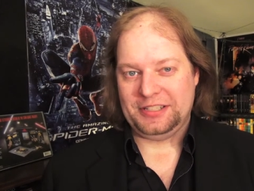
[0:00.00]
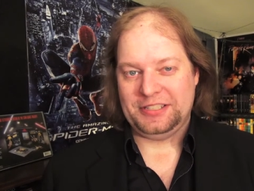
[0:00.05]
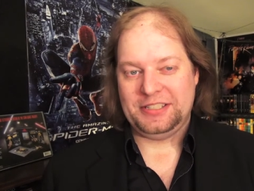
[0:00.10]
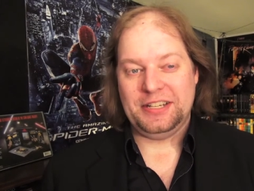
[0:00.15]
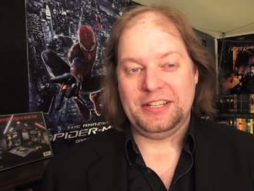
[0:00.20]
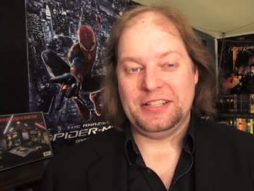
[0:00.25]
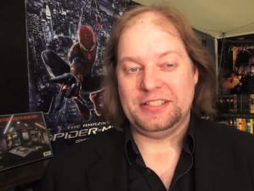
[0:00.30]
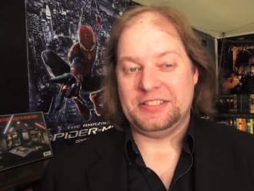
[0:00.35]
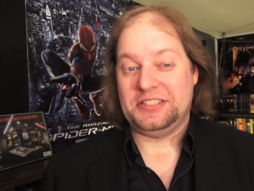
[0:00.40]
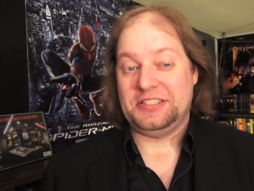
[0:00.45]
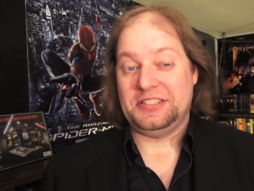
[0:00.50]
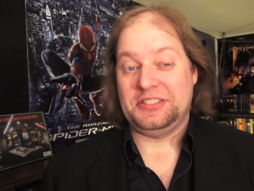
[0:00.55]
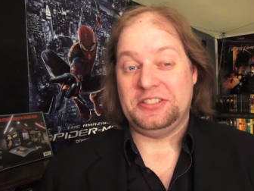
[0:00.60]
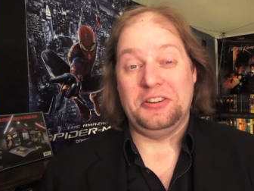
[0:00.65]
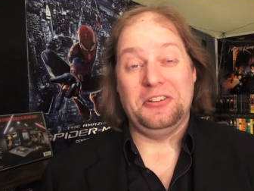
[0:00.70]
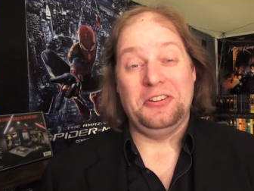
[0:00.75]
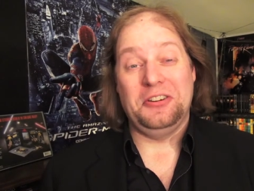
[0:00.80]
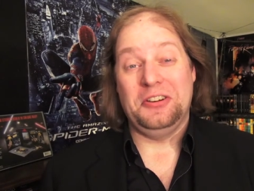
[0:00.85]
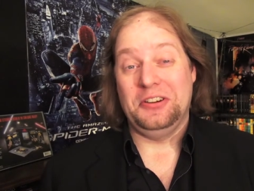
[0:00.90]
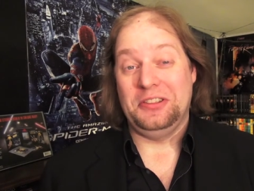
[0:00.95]
She is
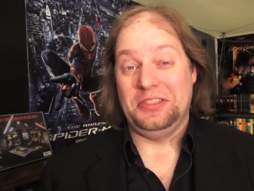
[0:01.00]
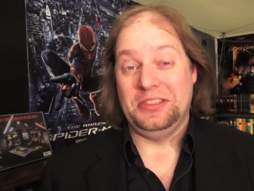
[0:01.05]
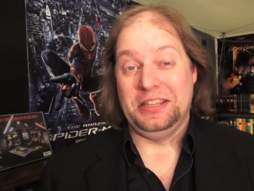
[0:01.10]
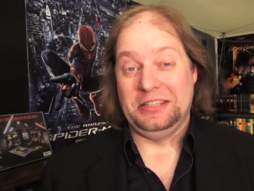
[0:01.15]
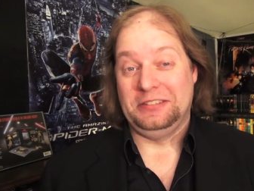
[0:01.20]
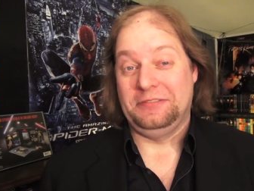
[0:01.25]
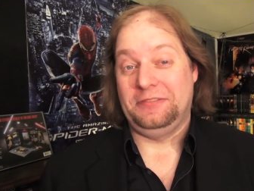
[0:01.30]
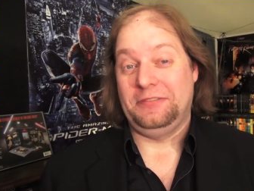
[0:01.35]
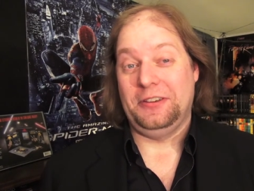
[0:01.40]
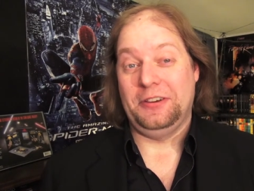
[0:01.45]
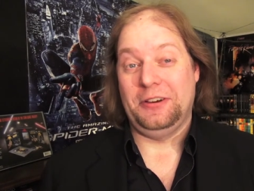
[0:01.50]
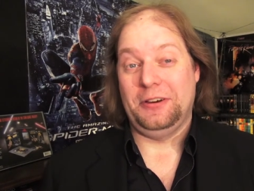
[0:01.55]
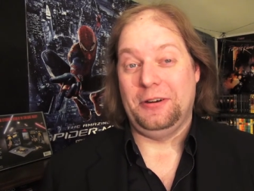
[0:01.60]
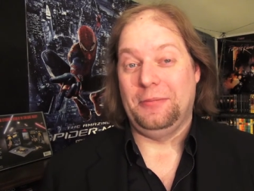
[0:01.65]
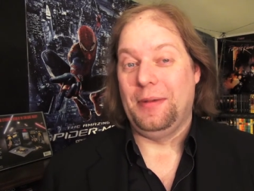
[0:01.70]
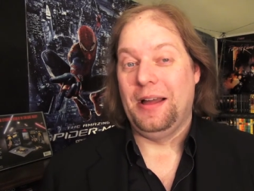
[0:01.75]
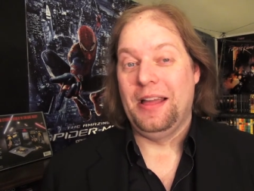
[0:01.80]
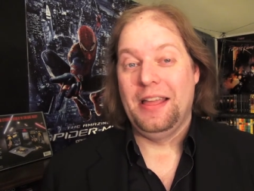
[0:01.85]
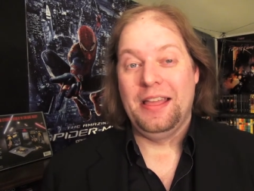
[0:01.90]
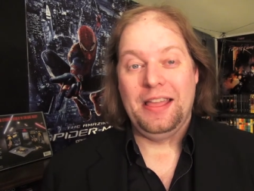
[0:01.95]
so good in this
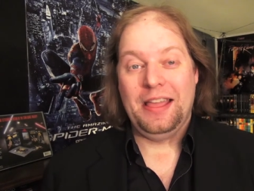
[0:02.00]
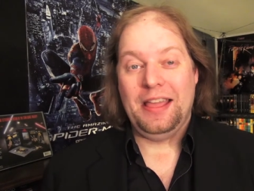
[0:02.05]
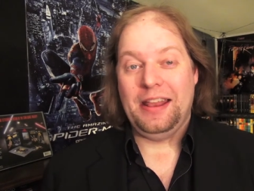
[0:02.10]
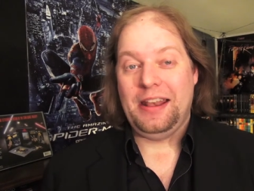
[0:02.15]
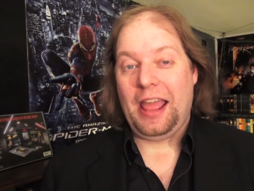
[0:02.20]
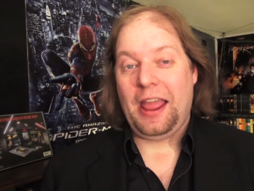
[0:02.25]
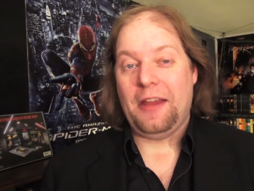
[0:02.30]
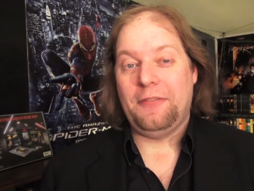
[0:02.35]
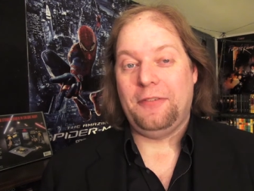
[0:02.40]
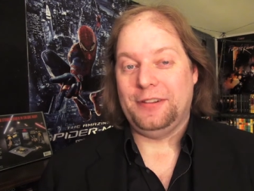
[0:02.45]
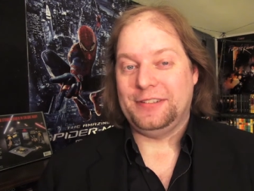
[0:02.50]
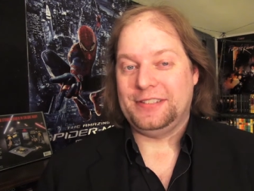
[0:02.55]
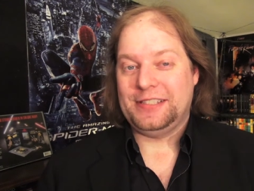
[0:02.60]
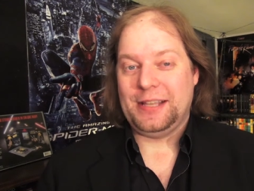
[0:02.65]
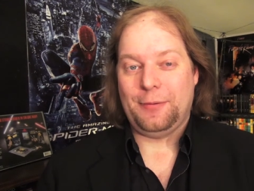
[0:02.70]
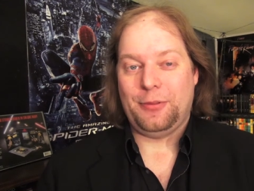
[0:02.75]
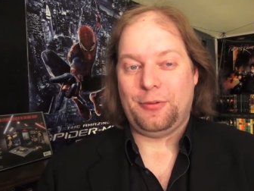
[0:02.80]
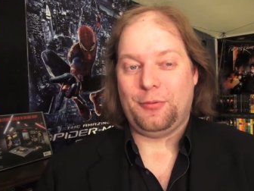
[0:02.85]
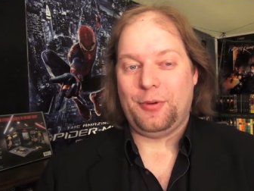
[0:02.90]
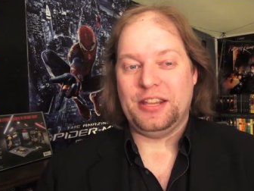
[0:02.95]
film, and every
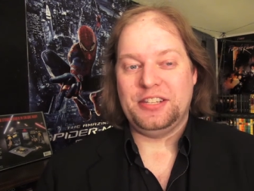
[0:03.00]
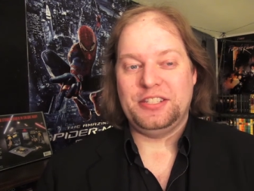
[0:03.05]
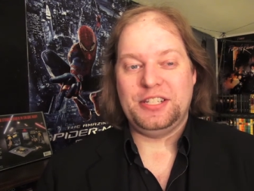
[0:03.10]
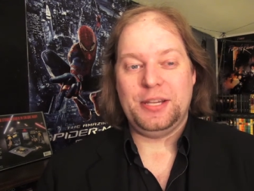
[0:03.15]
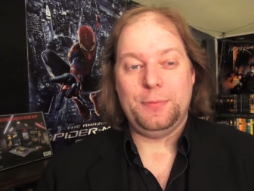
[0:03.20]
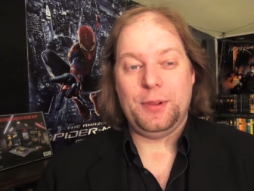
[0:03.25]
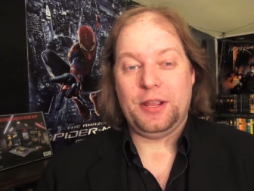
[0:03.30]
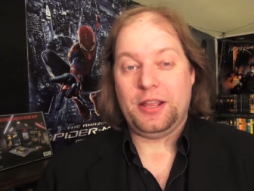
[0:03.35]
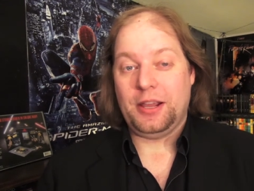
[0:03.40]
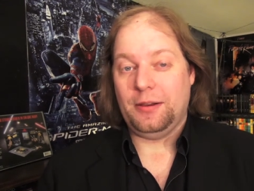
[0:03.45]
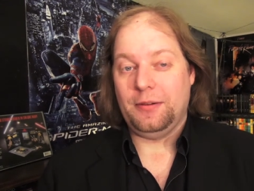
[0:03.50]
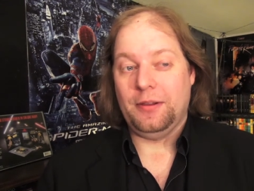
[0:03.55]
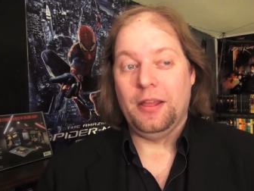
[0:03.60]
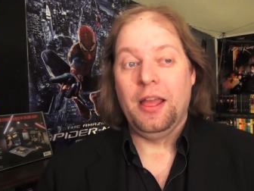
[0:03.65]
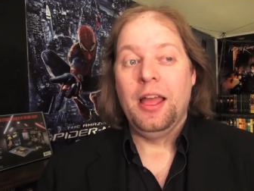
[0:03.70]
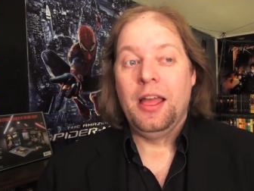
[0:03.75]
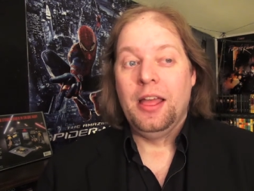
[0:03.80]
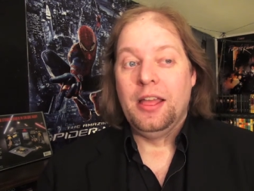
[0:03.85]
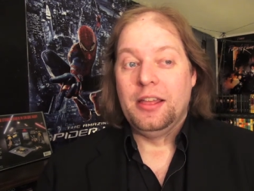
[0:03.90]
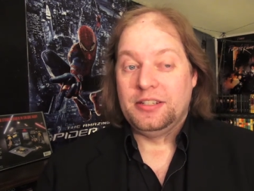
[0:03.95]
step of the way she
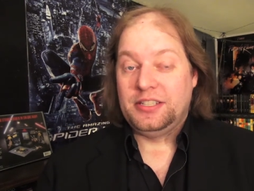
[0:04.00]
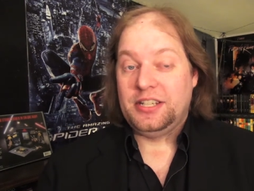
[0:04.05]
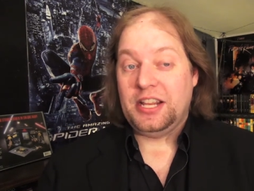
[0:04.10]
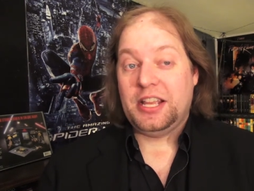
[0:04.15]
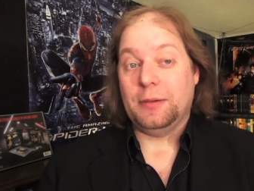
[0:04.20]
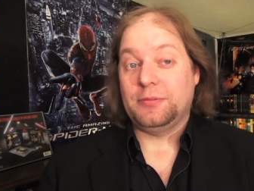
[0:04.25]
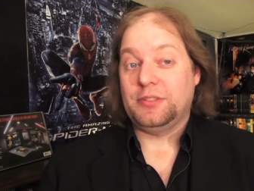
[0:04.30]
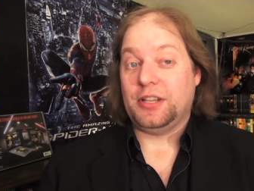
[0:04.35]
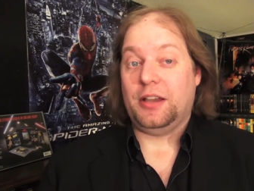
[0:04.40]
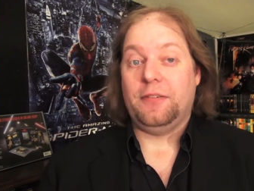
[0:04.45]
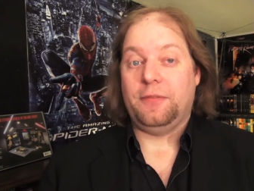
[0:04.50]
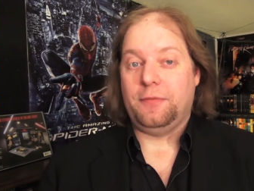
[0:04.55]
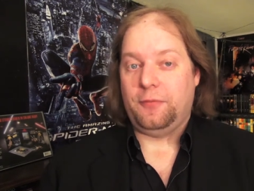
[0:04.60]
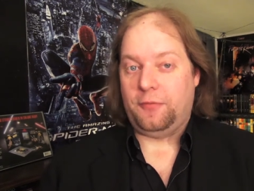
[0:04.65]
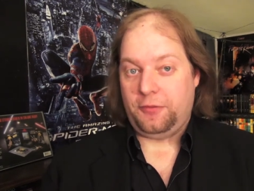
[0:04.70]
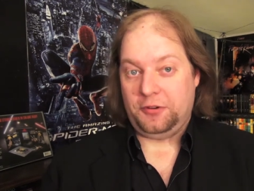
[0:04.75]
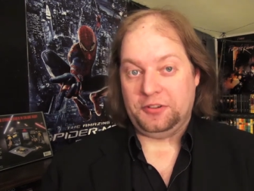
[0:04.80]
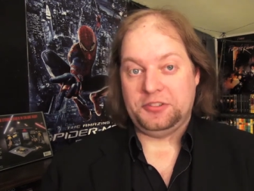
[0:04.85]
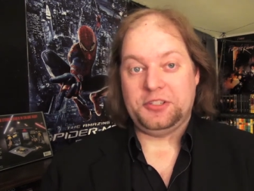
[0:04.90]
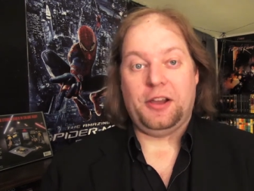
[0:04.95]
comes
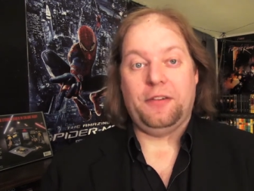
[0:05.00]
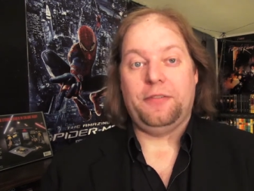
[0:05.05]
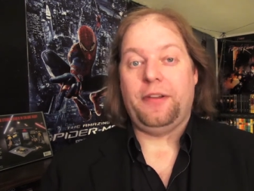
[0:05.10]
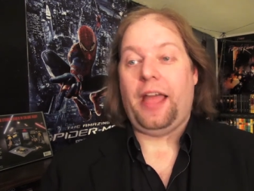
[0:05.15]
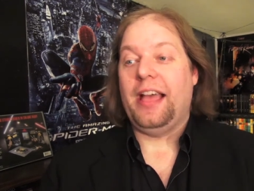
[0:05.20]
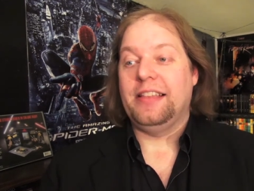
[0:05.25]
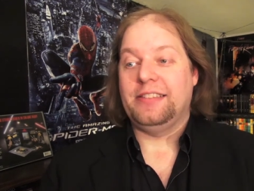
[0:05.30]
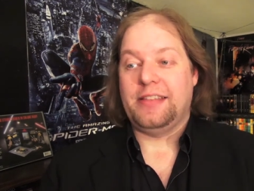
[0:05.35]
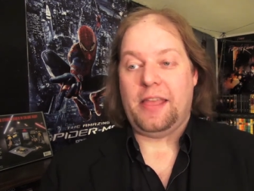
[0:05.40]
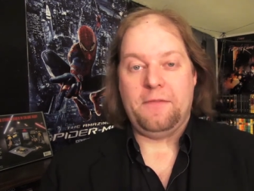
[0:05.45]
off as